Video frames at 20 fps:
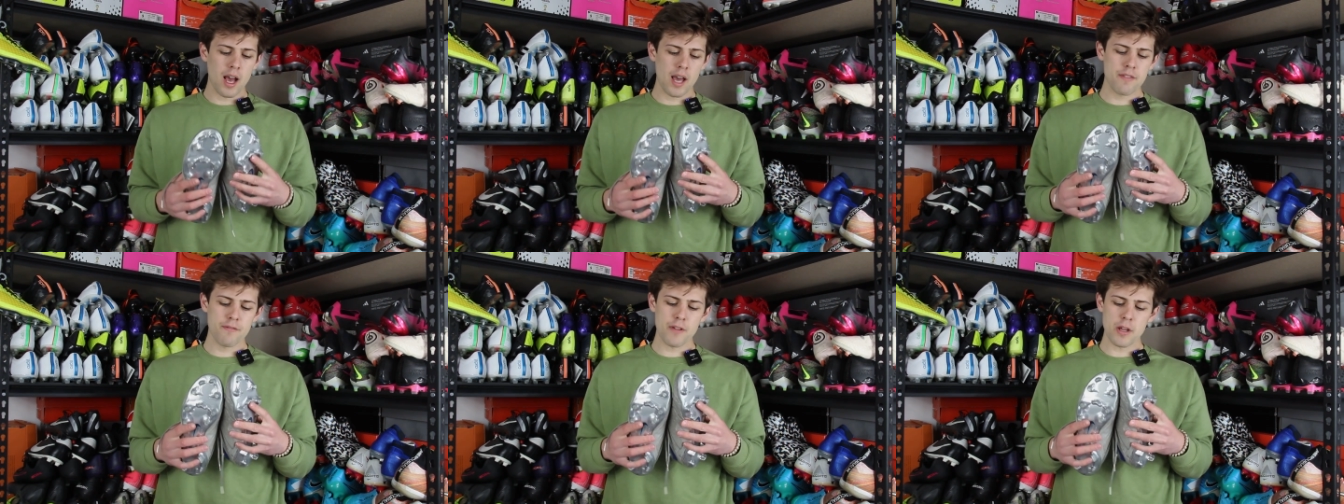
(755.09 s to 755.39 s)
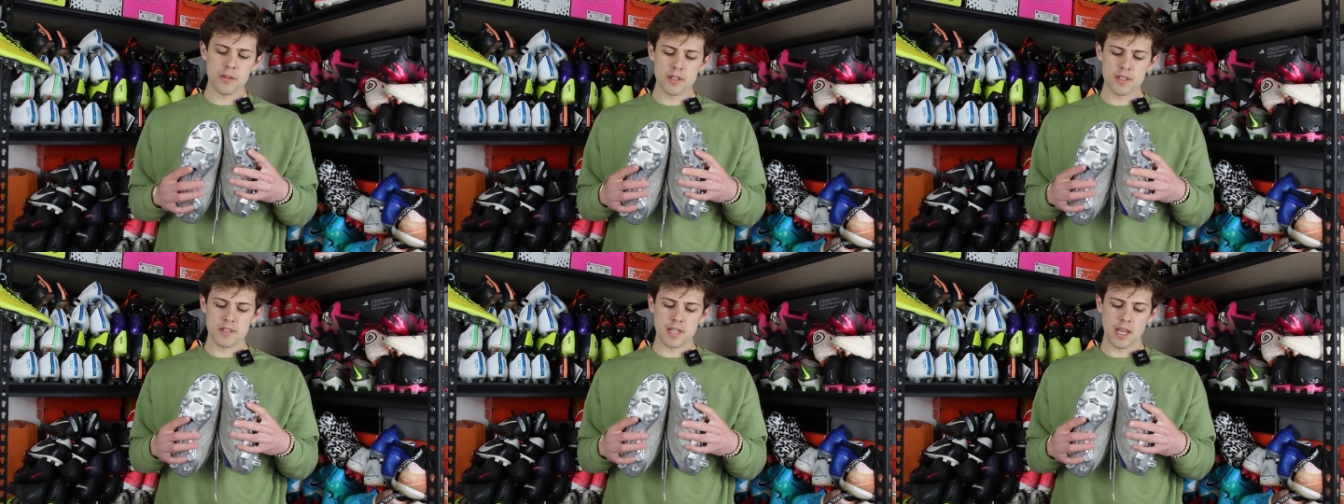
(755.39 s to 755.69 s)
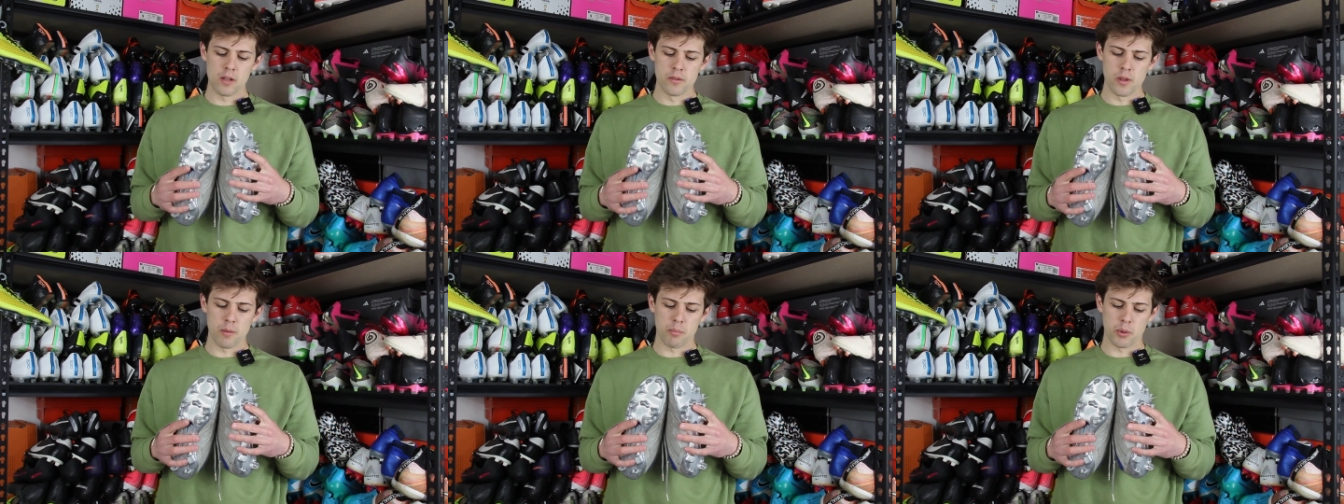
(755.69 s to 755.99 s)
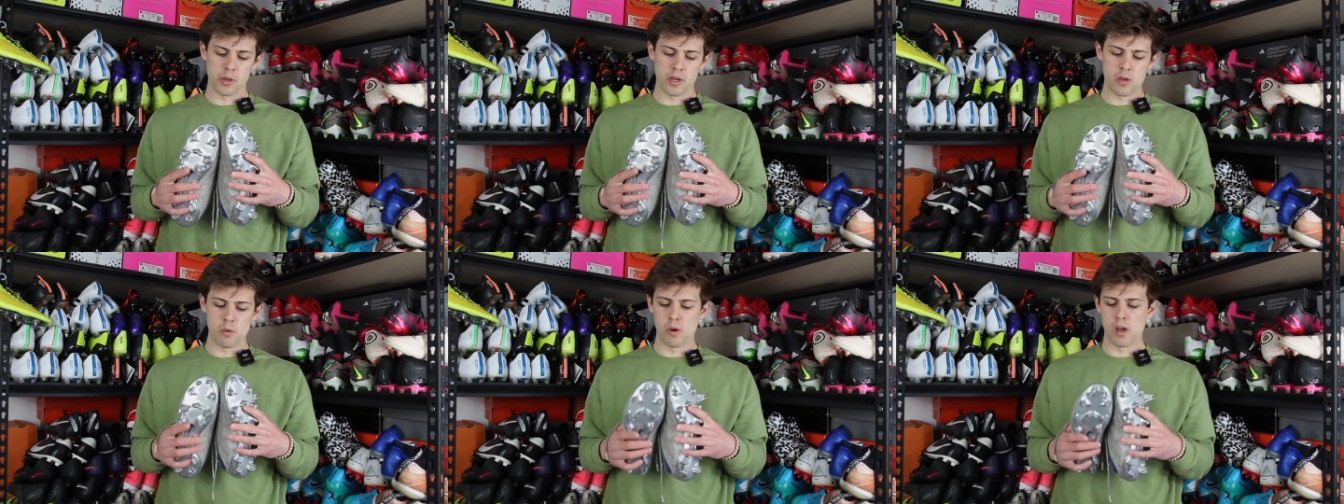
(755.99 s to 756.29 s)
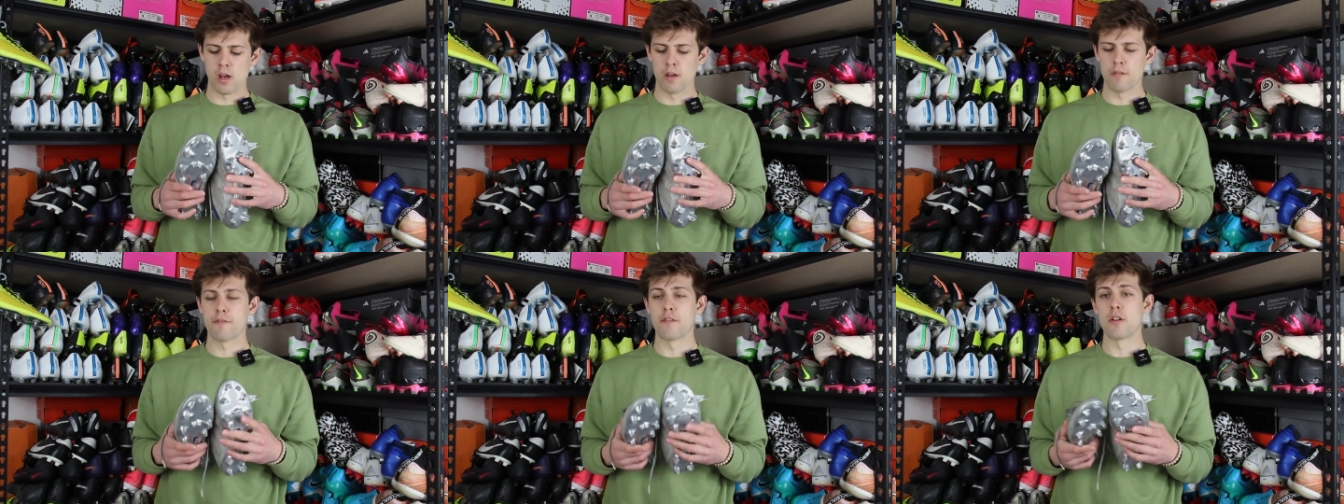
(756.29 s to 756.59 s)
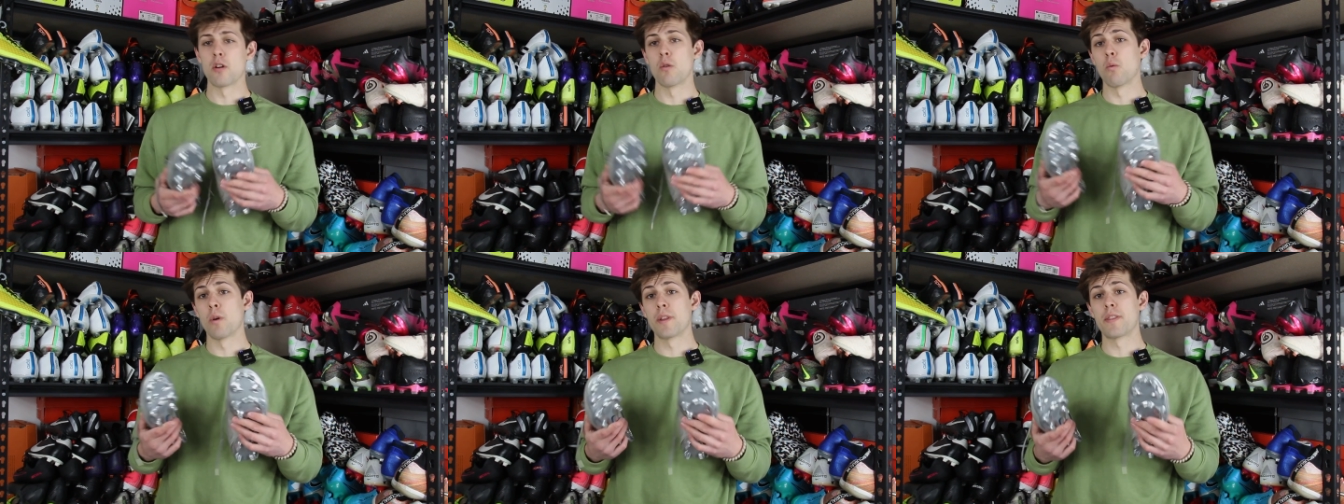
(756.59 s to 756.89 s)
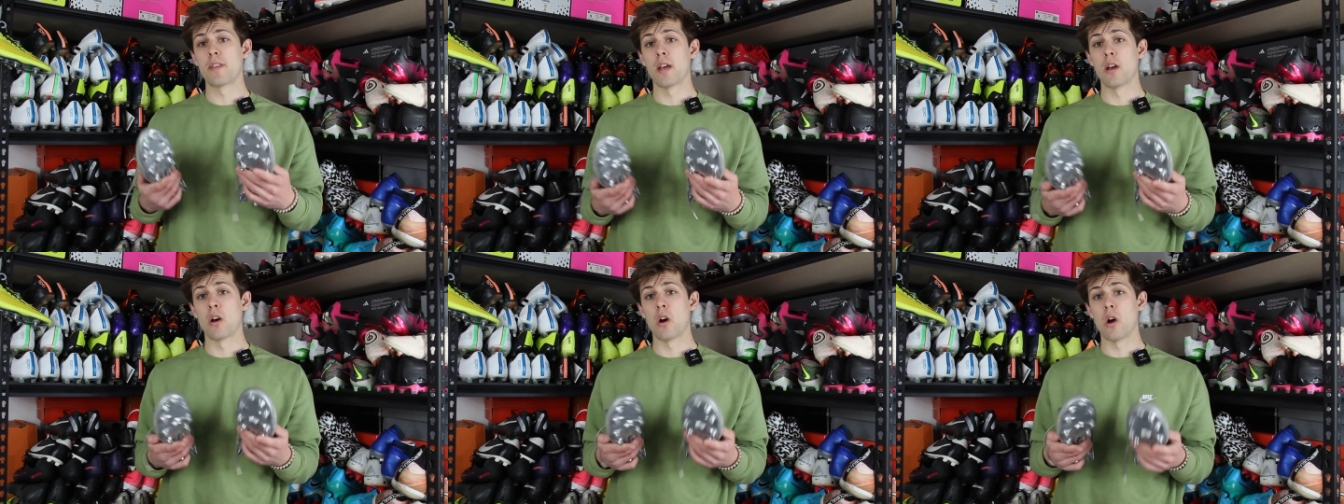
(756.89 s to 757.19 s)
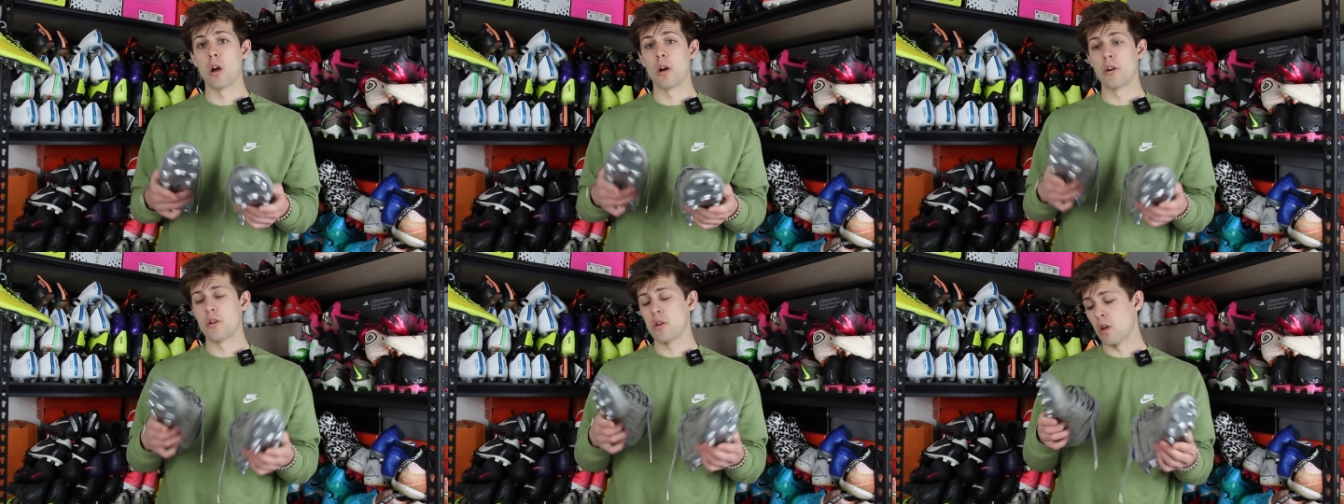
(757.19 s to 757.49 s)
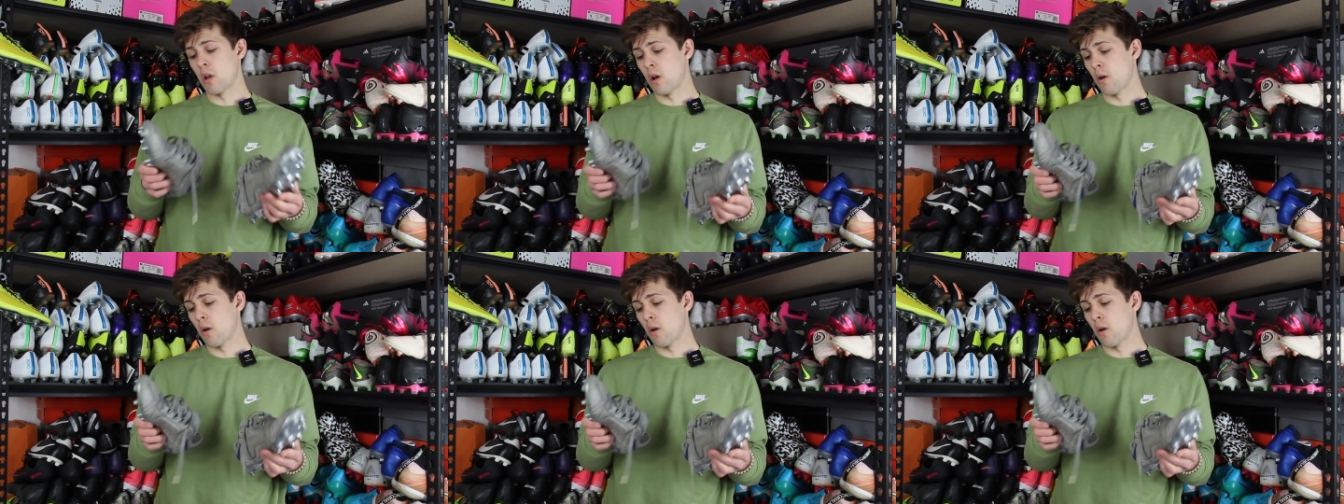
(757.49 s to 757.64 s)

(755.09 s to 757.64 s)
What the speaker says: I felt these held up pretty well for what they are.